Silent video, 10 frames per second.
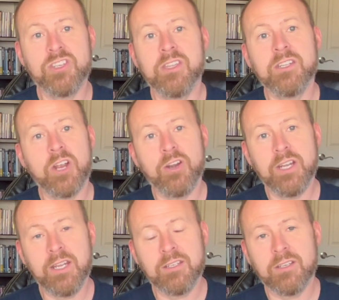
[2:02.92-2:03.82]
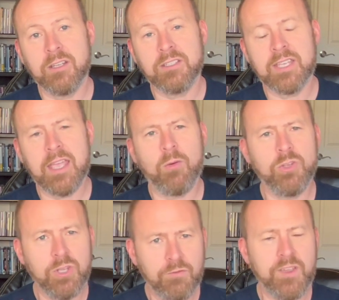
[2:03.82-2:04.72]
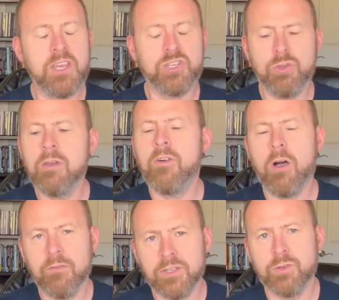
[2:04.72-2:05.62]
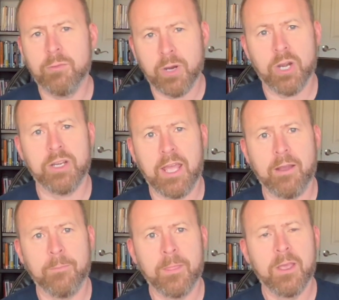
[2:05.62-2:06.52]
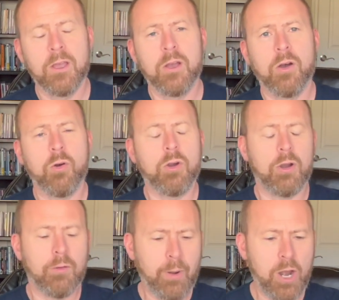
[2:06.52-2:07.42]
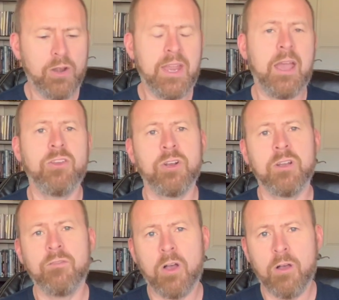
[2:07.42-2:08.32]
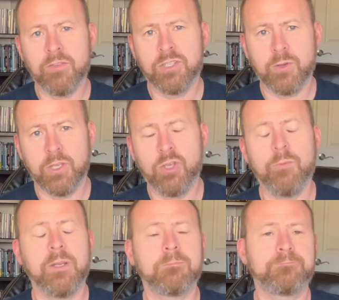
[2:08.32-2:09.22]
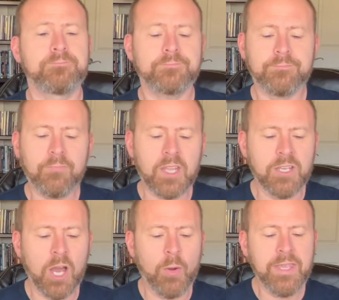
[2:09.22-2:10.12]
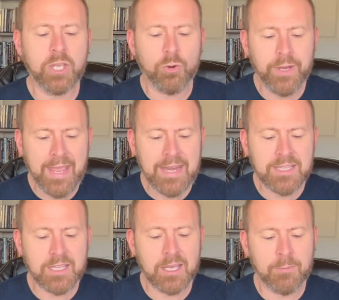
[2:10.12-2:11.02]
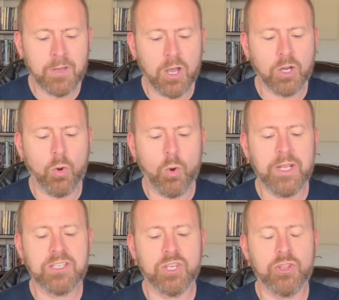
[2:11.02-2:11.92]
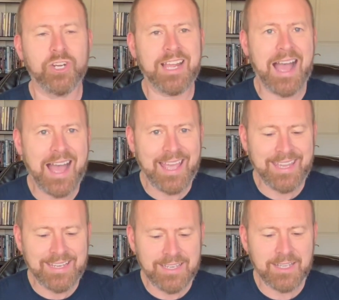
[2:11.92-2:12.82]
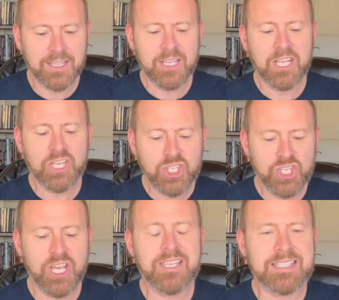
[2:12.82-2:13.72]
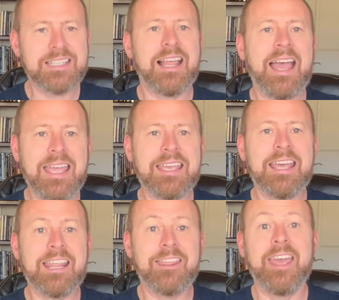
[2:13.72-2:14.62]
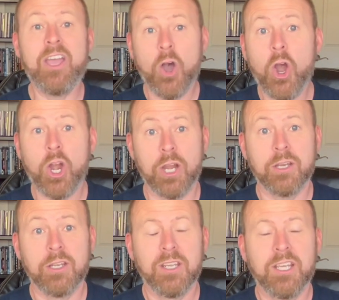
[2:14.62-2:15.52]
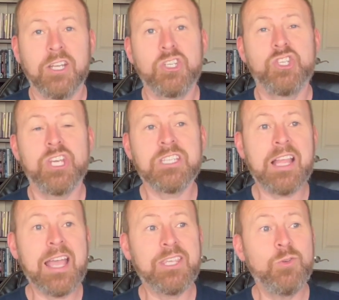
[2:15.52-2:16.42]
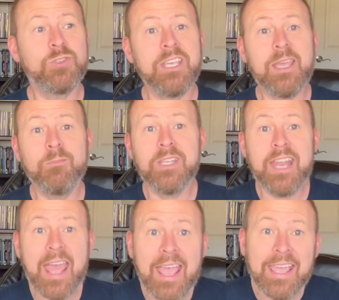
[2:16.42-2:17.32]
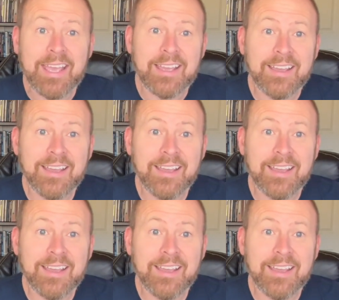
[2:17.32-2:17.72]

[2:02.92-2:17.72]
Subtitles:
and then turn it into and say, "Well, you need a fish, you evolve into a bird now. Or bird, now you're going to evolve into a human." No, he created them according to their kind, just like they are. Just like you see them today.